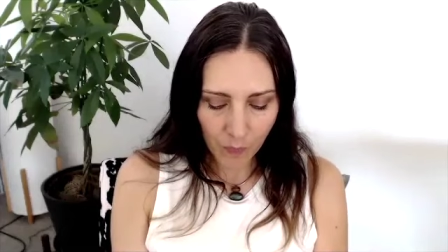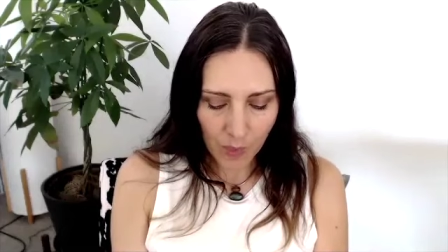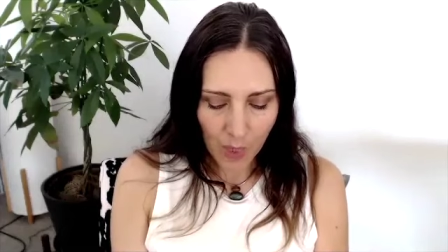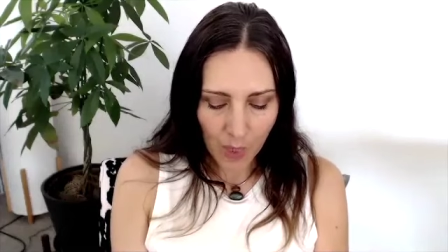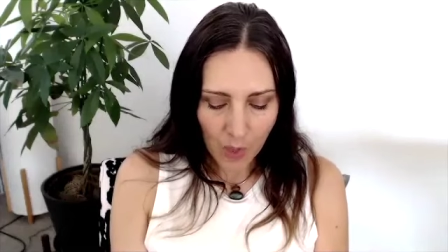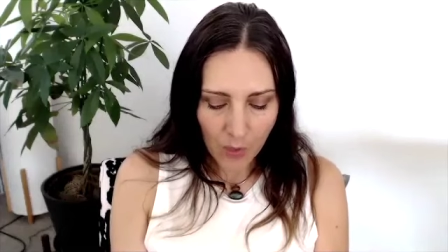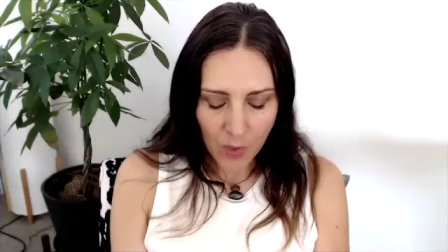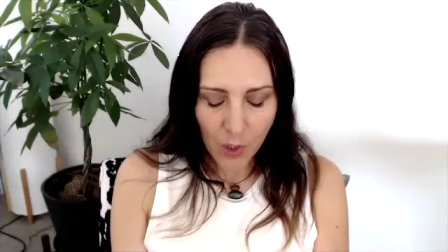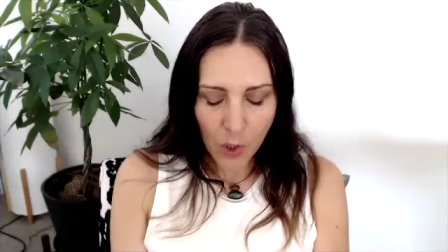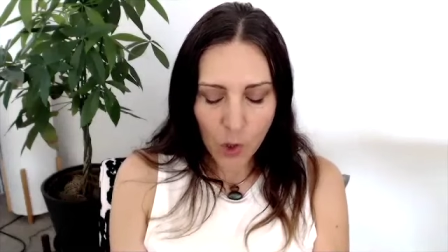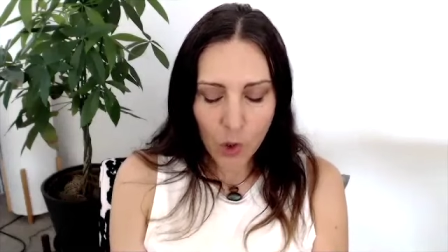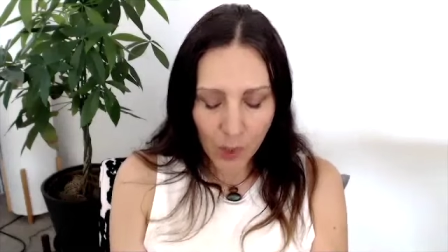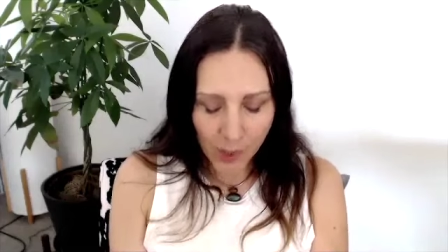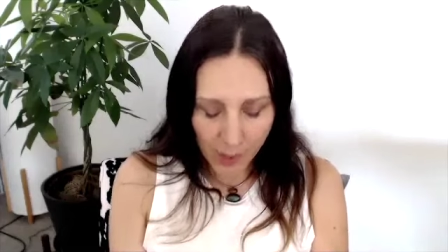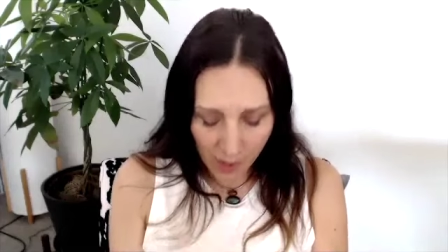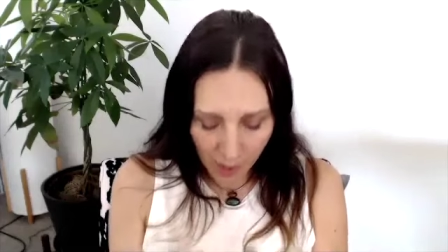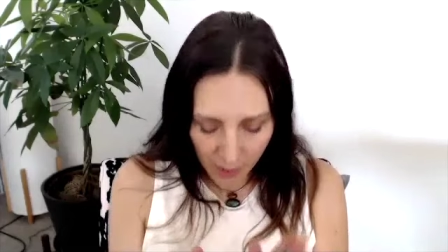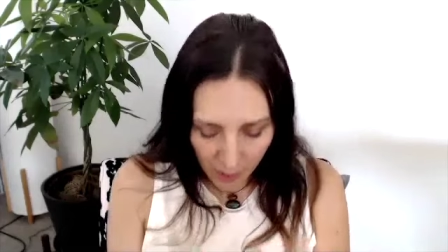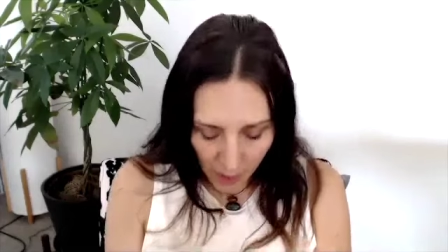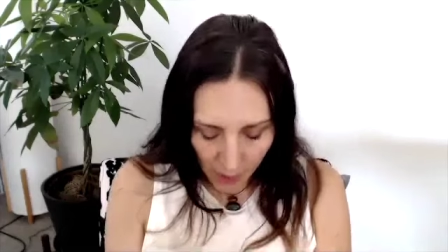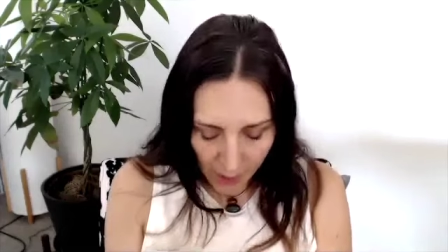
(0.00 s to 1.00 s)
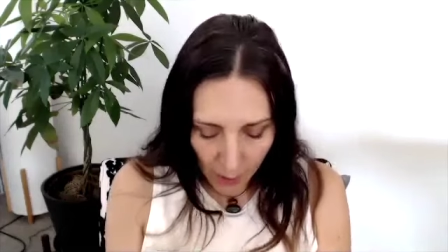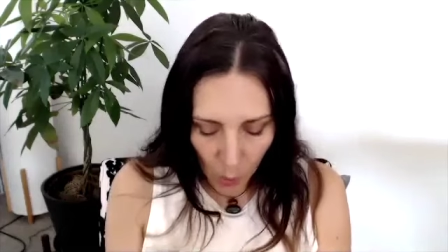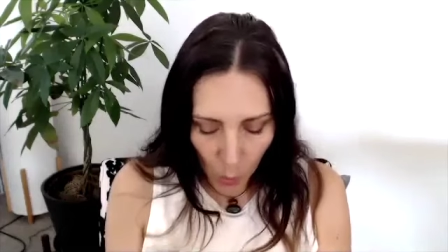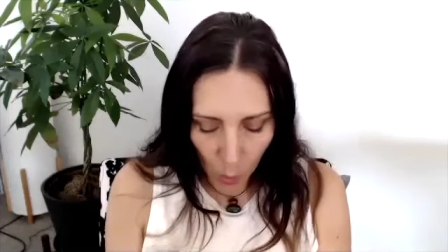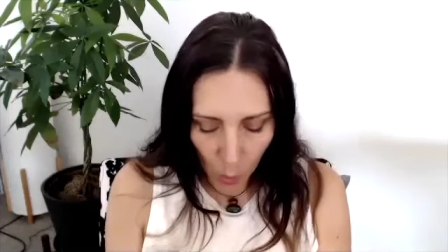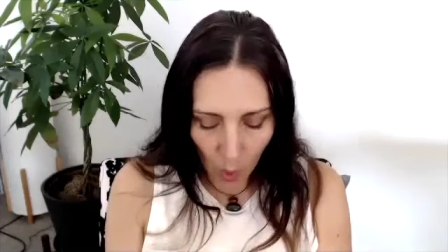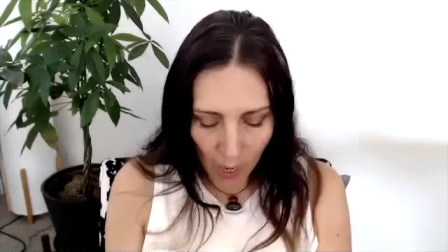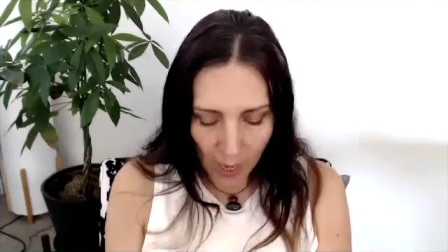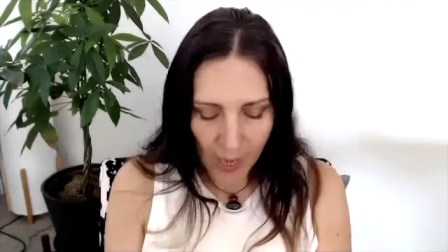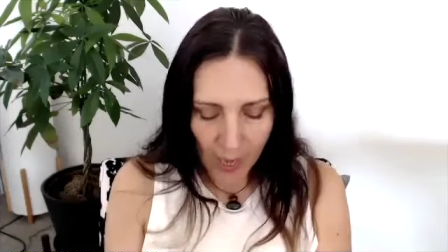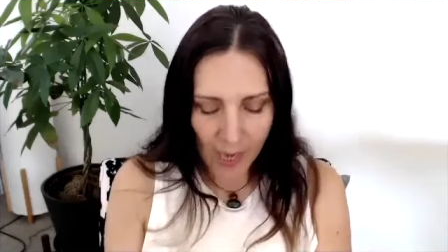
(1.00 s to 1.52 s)
that cre- and in a
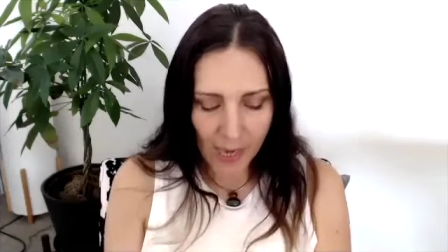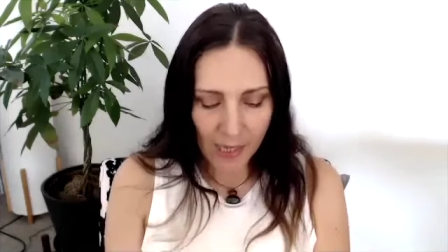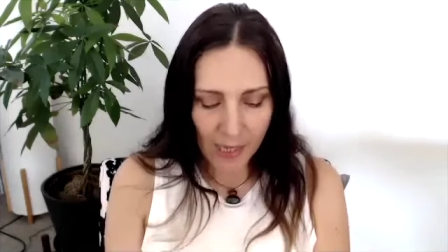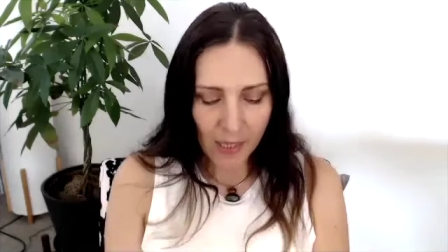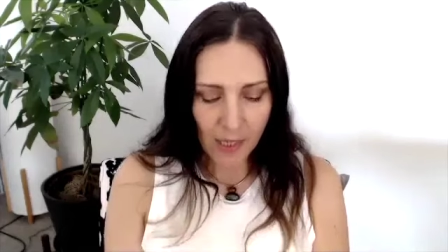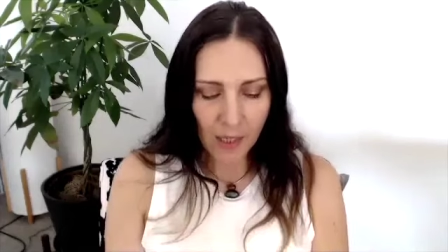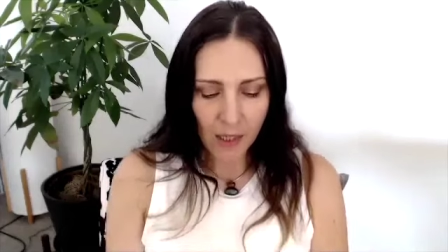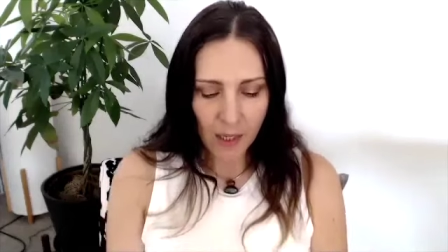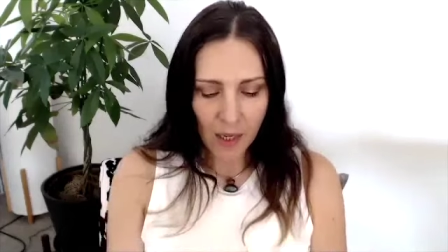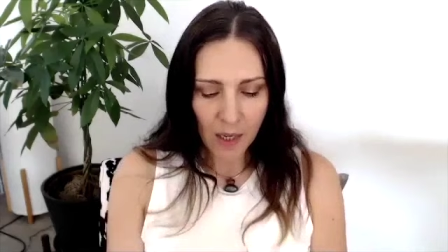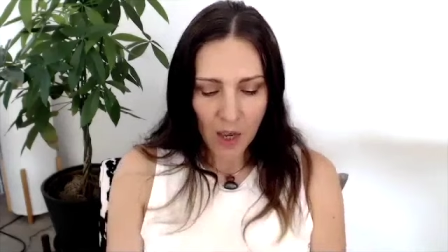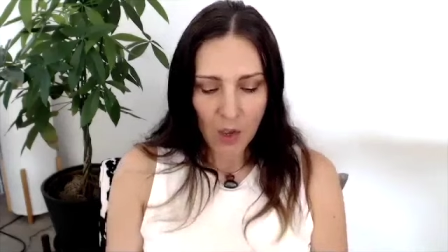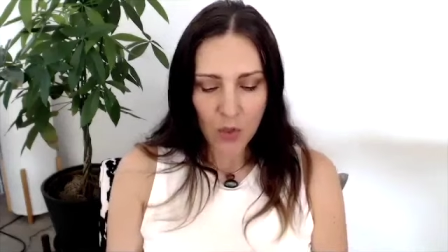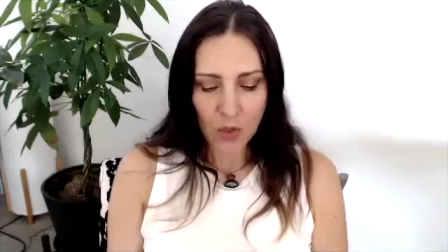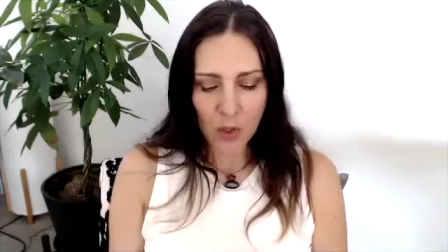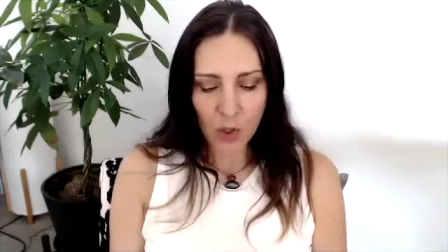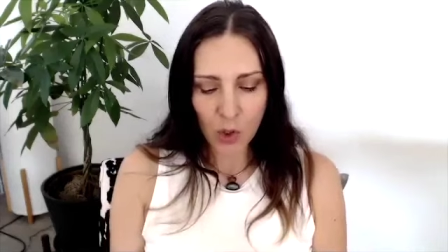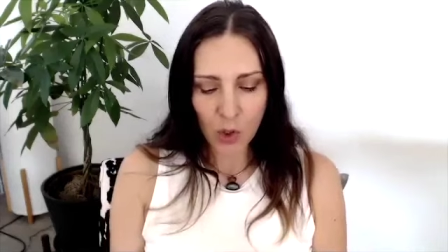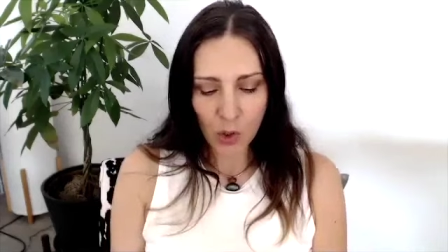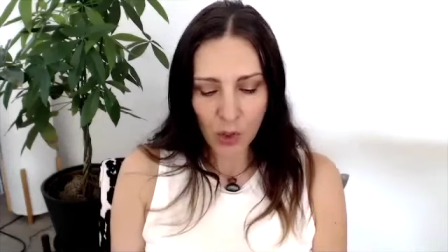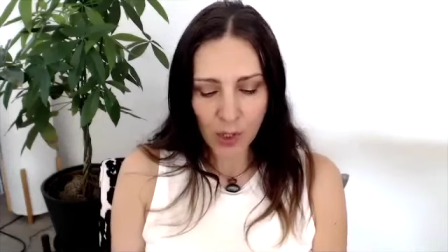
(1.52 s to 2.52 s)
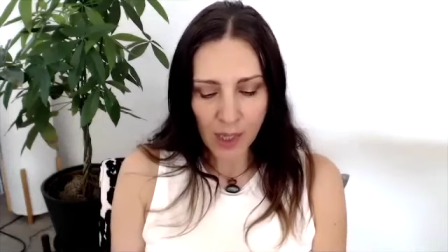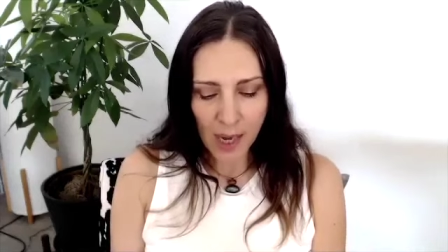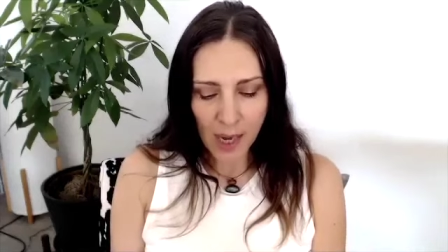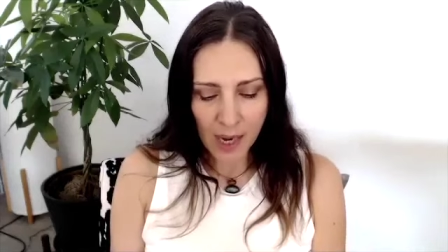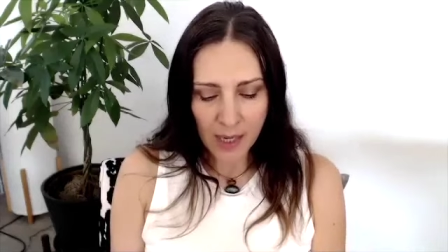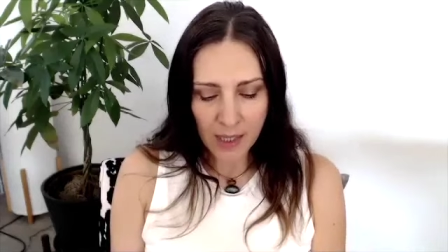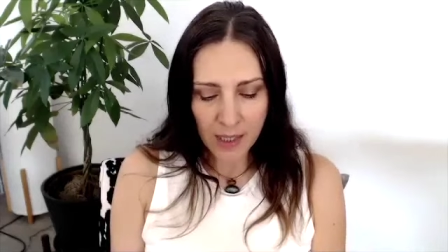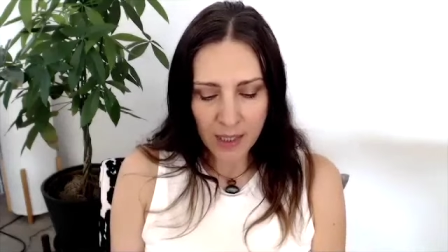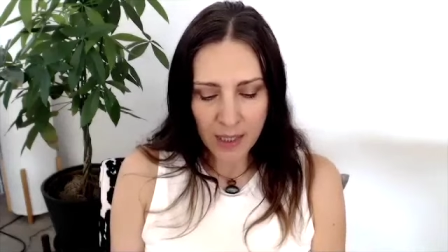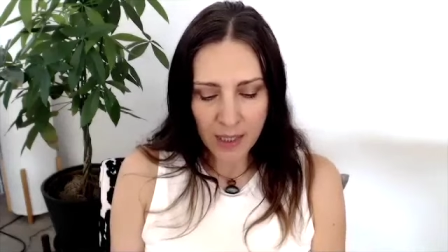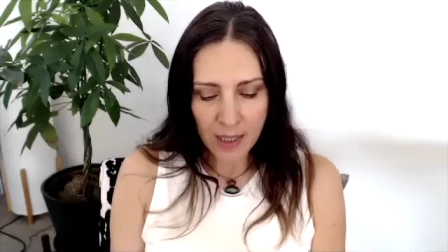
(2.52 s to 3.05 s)
way that
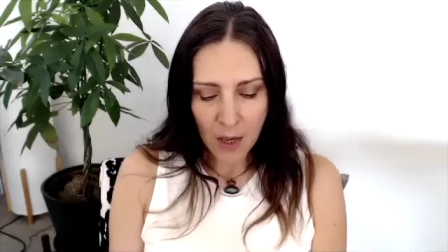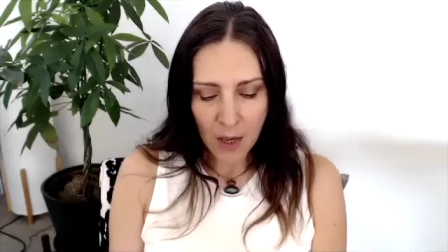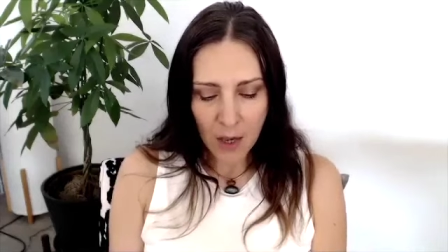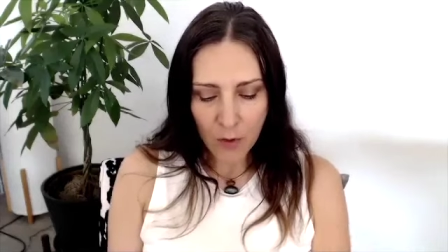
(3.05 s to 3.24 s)
creates